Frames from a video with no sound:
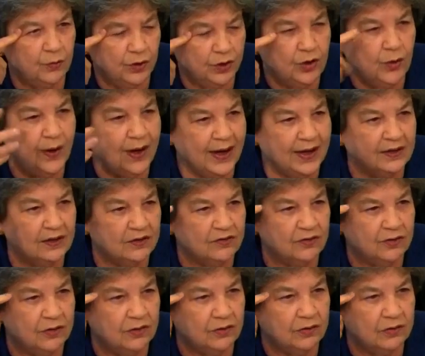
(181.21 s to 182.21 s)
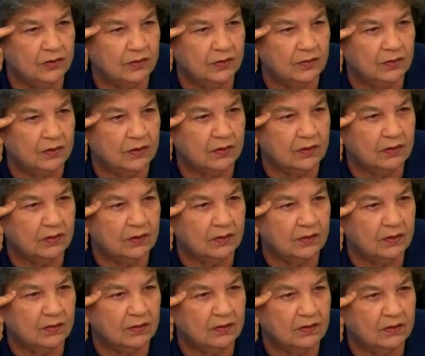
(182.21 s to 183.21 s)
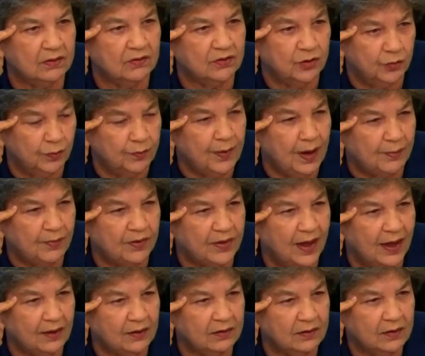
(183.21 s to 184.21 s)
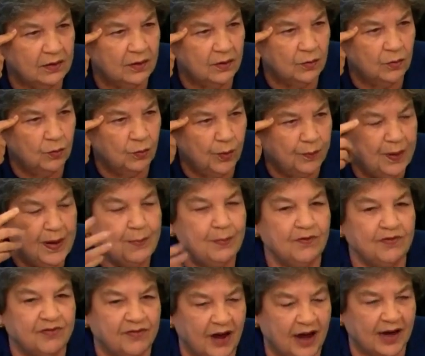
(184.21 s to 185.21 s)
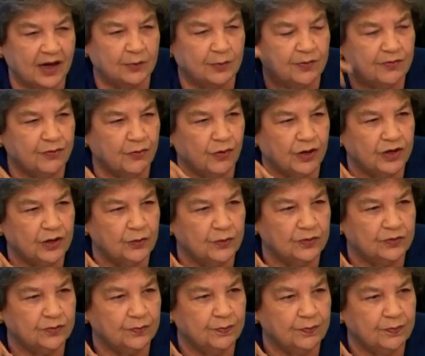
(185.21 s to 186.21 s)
you handed? Do you remember that? Were people fired before you was?